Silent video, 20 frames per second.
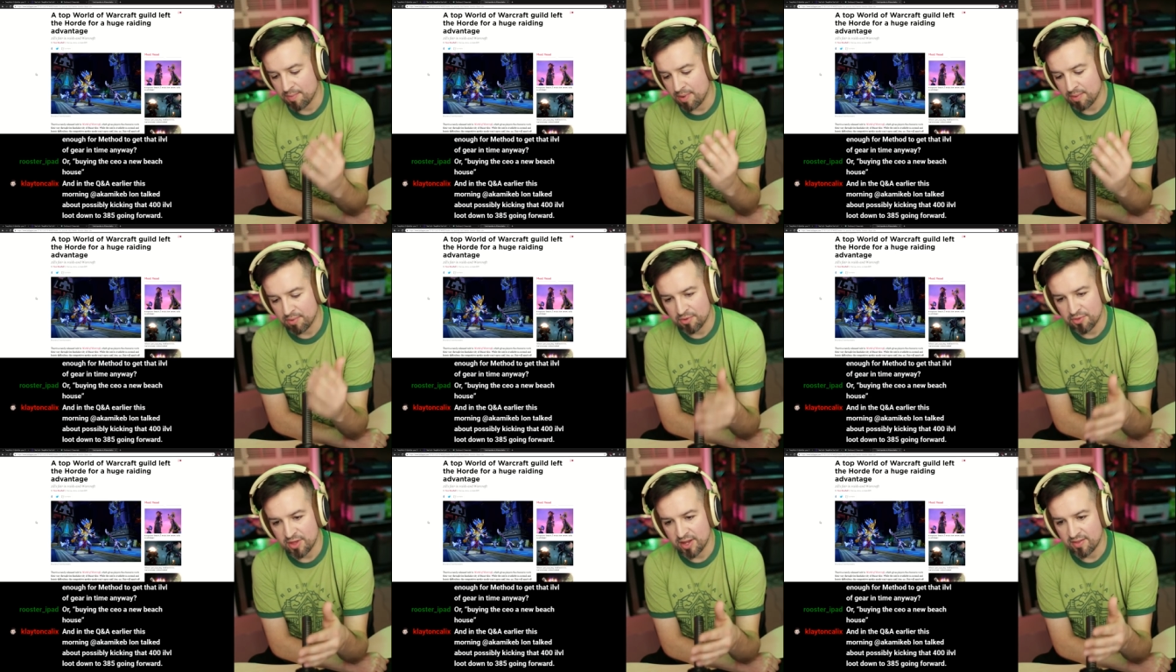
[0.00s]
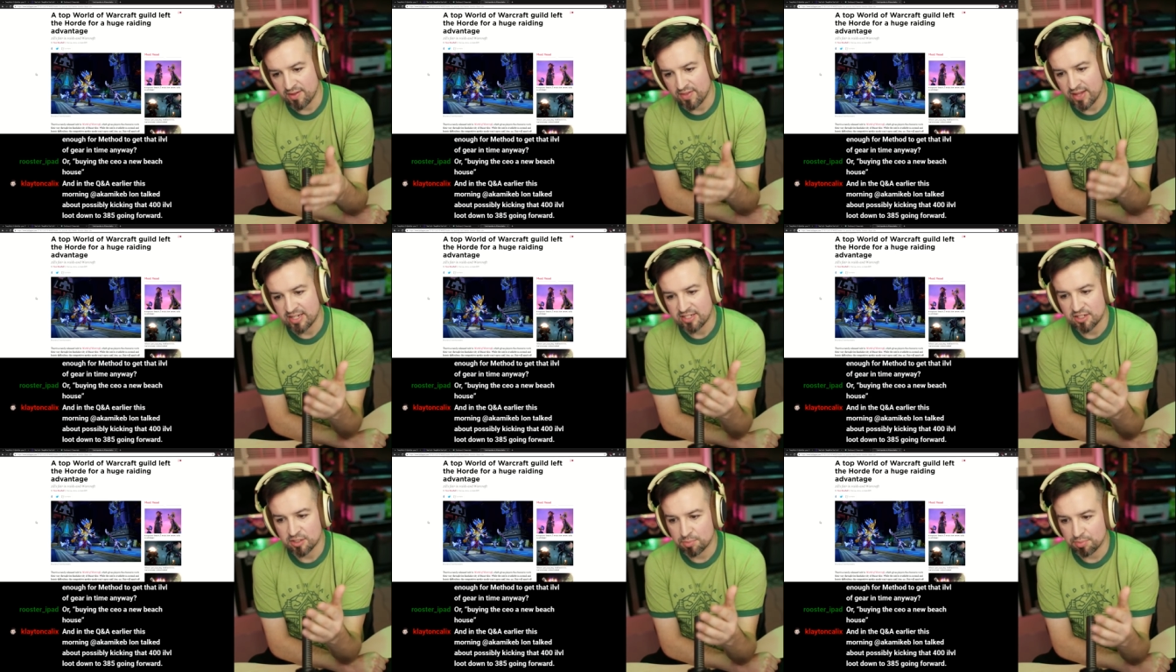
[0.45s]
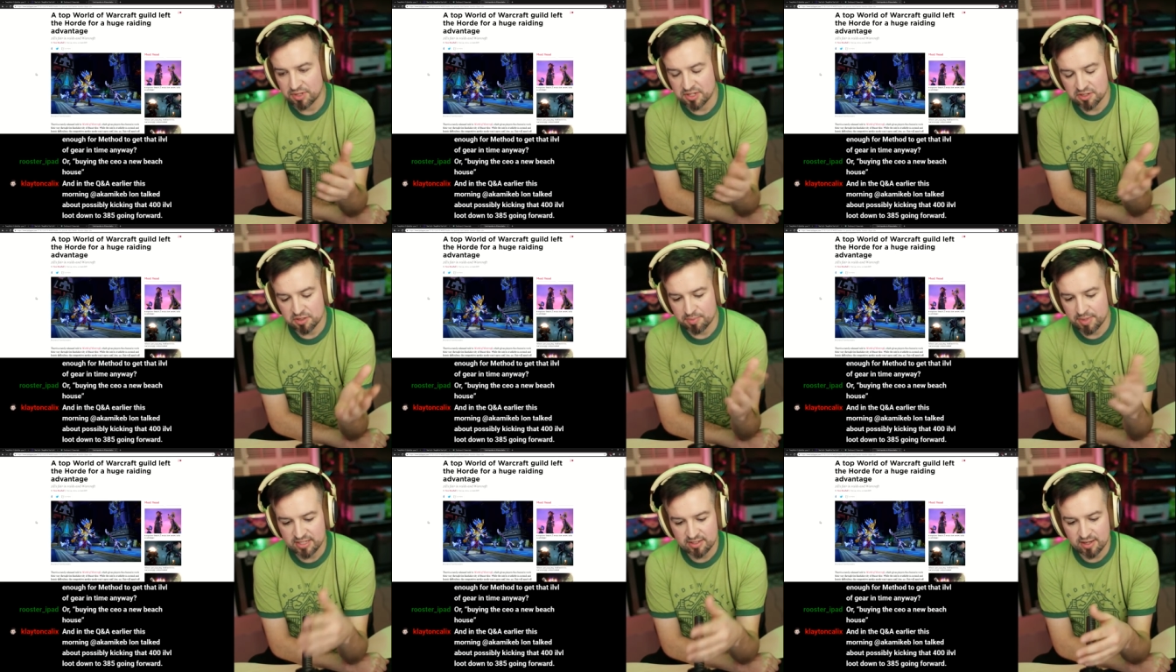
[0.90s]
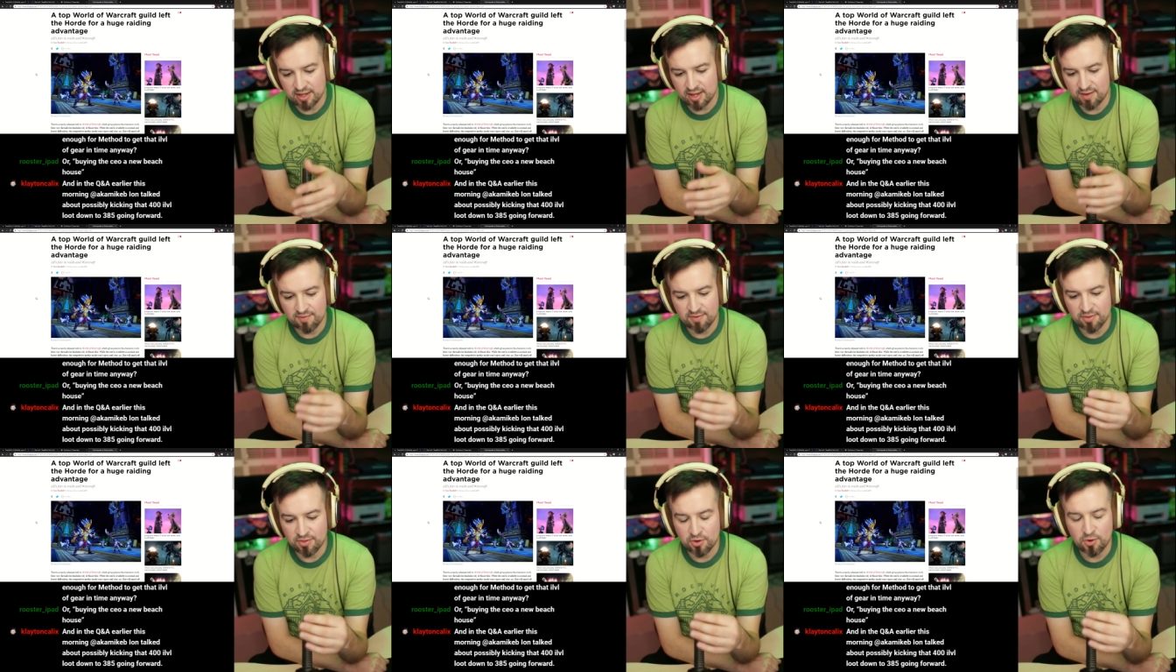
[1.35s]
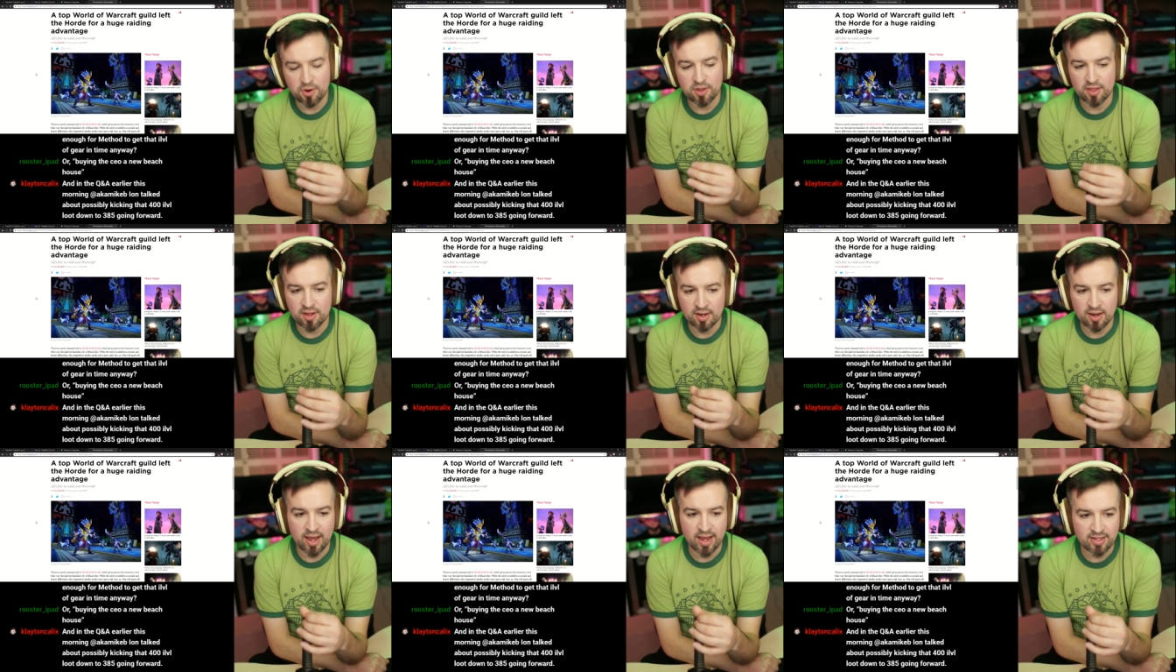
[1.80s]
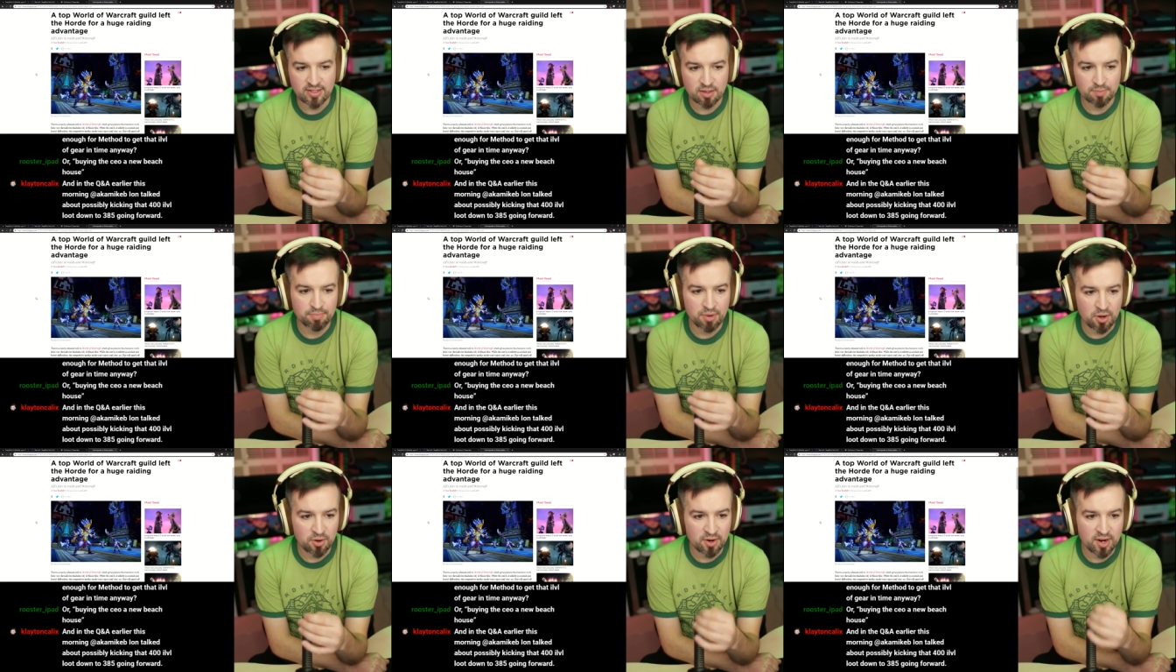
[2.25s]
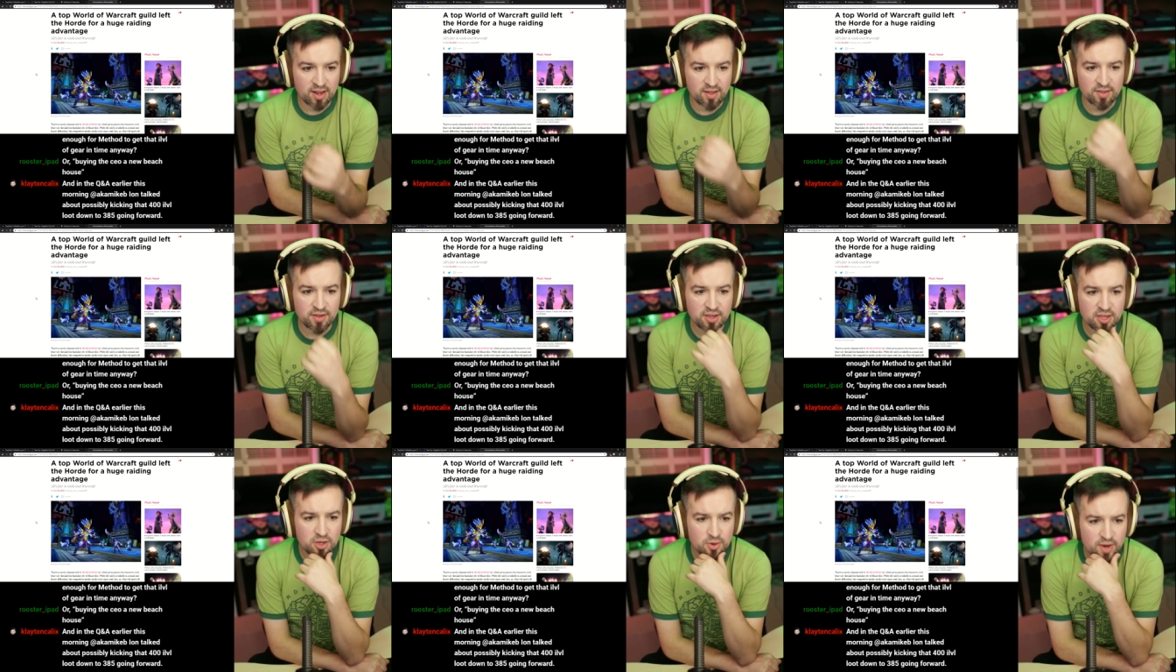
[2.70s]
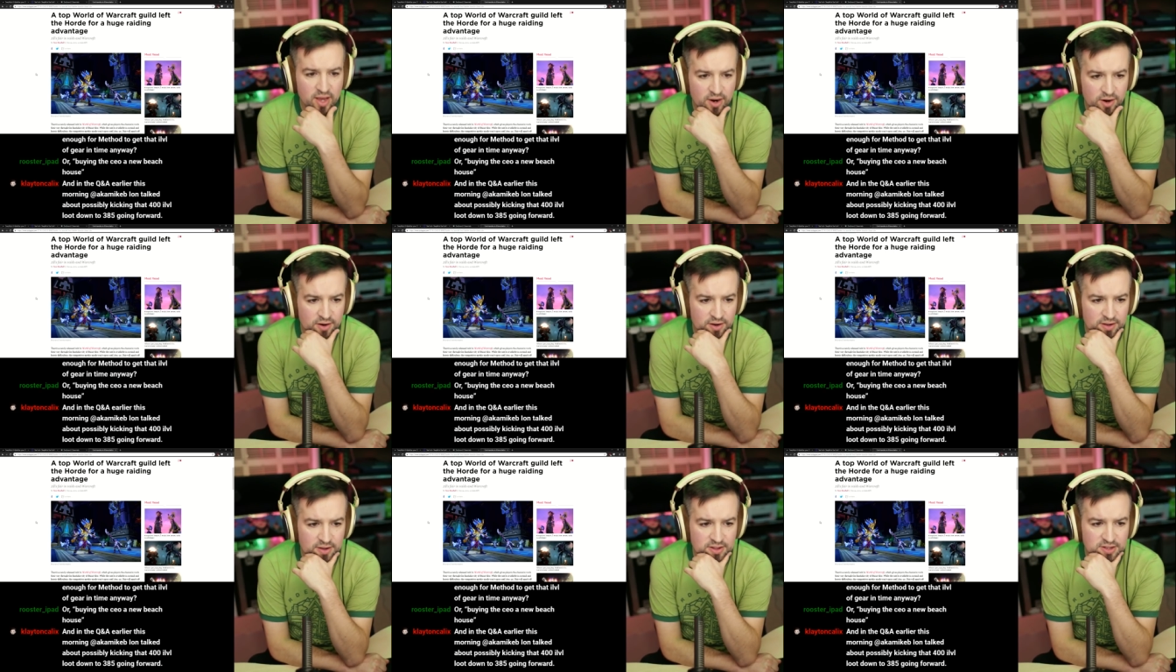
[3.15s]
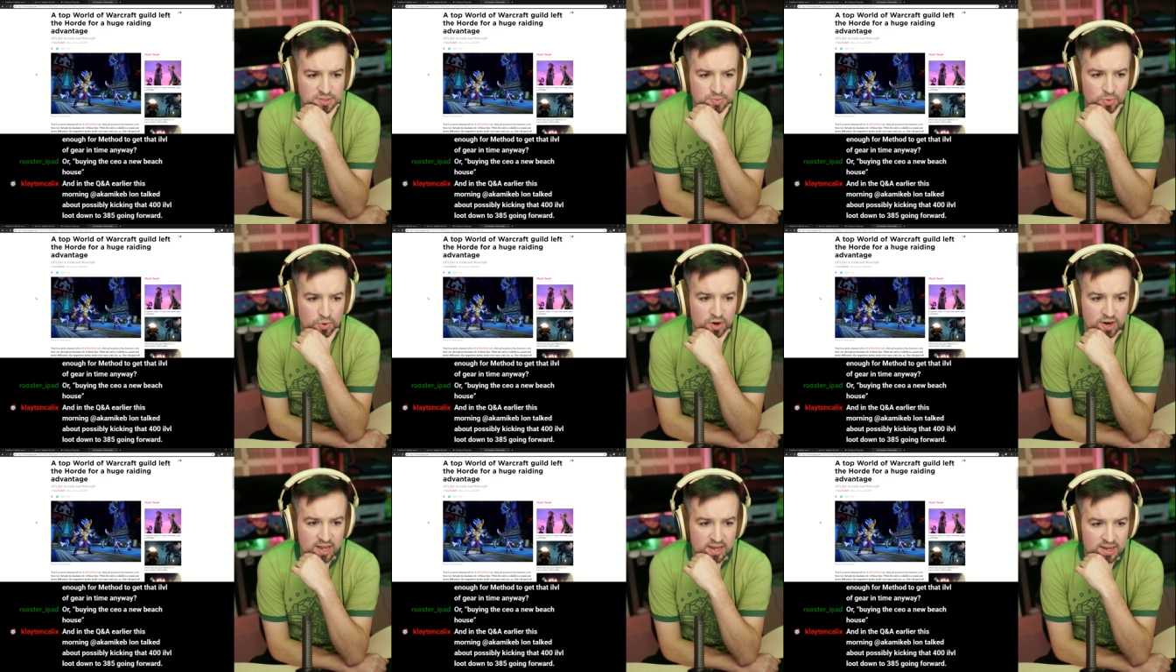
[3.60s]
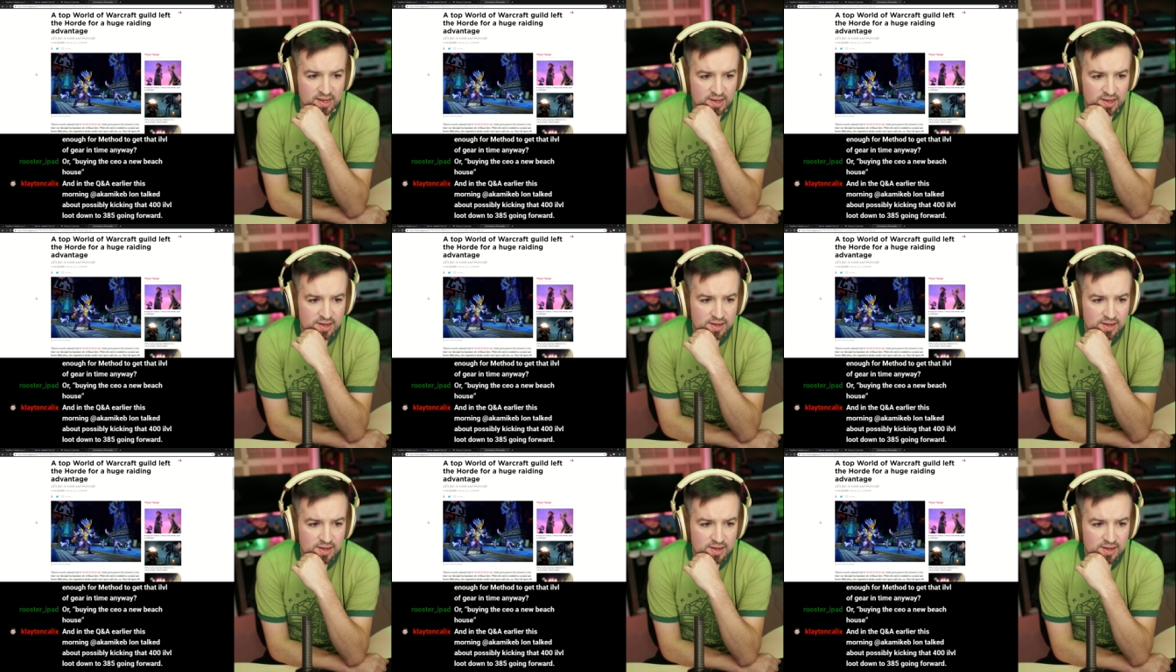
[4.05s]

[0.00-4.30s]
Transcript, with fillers: people think that's just Blizzard basically throwing the Alliance a bone. And in the QA earlier this morning,